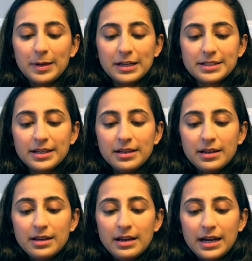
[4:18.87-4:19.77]
but
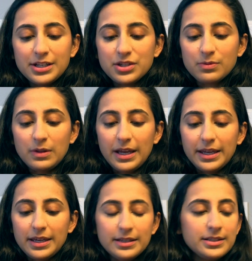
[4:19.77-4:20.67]
I do
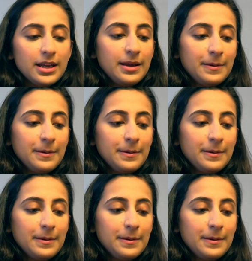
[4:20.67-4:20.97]
like it.